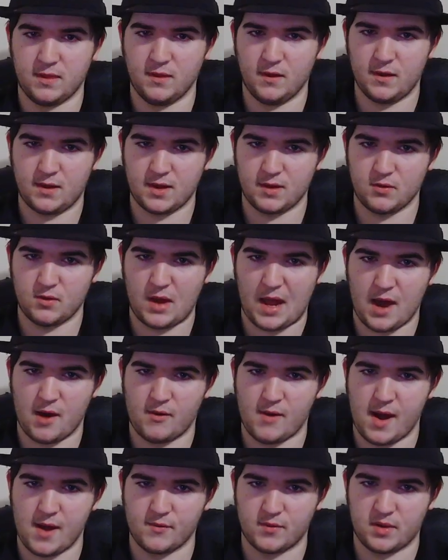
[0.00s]
look at how
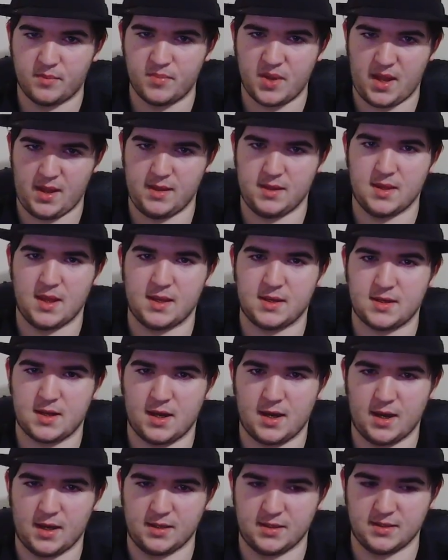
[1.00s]
I repay that
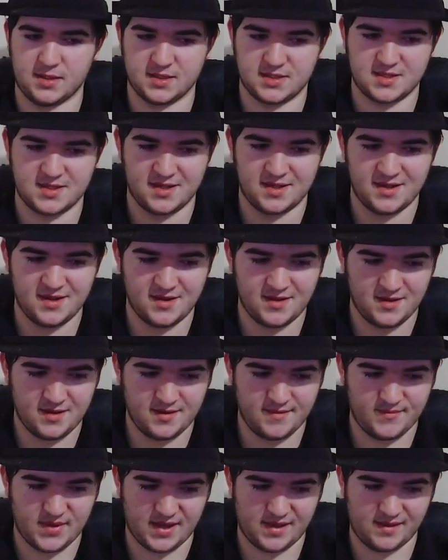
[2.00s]
kindness
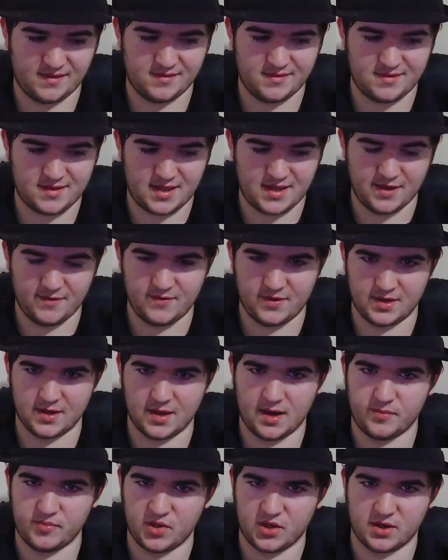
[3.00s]
by giving
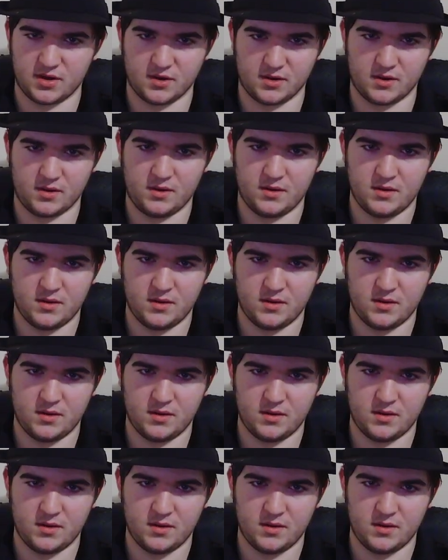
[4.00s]
up on her.